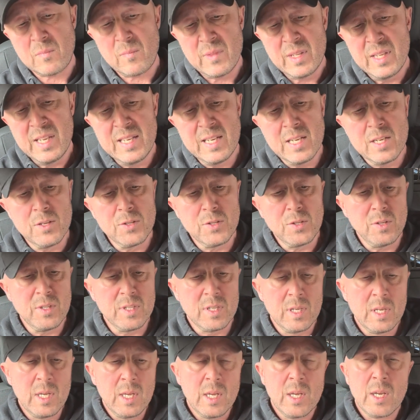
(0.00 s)
He didn't do
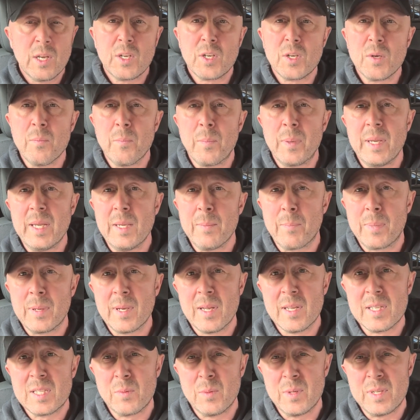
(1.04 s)
the complete
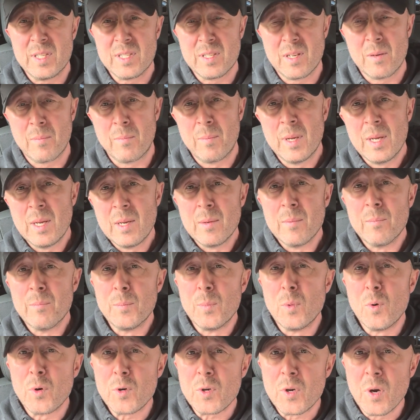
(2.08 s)
plus, which is our
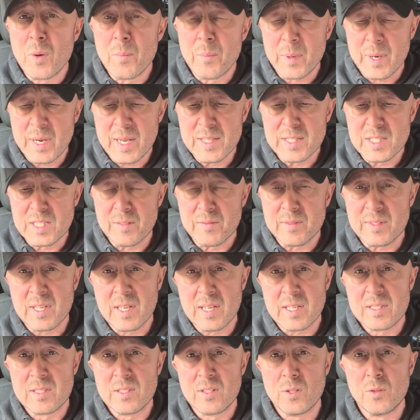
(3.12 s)
more comprehensive
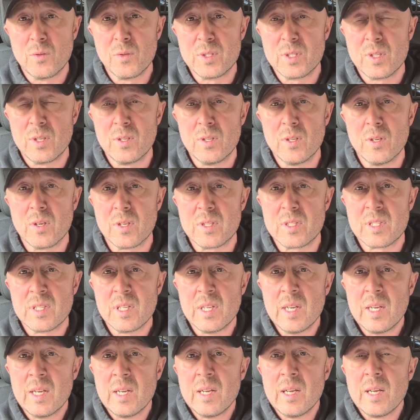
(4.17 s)
test that also looks
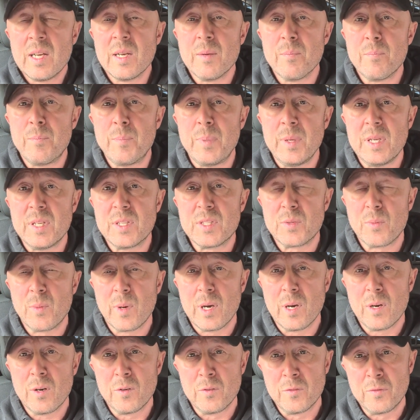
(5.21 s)
at
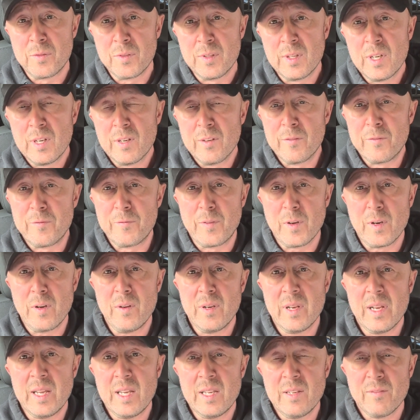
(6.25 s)
B12,
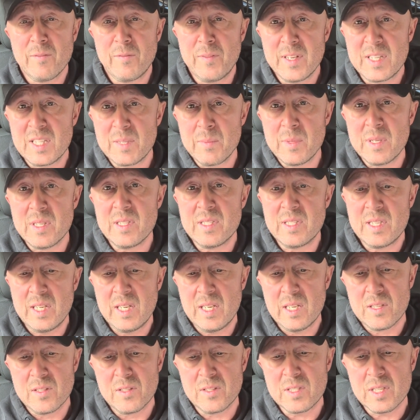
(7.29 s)
folate, vitamin D
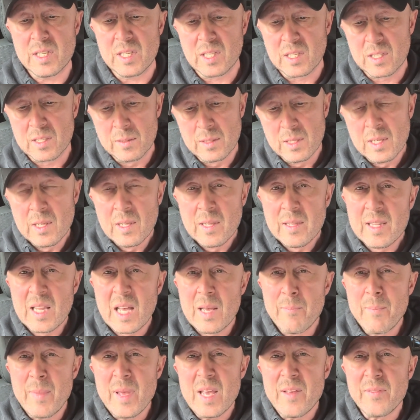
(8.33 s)
and zinc.
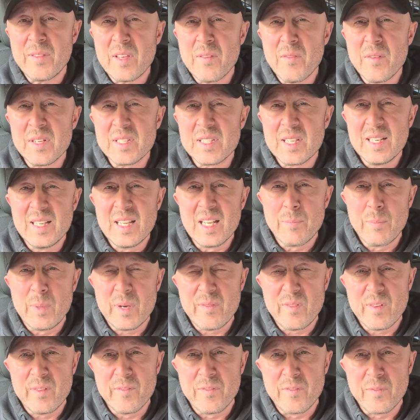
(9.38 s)
That may have given us a little bit
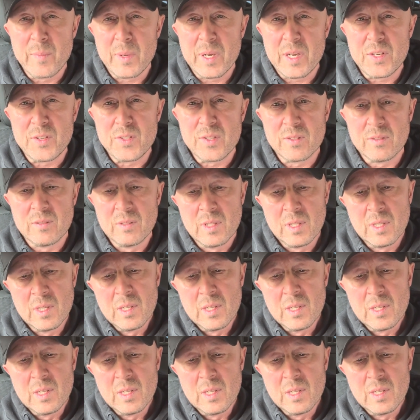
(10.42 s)
of information,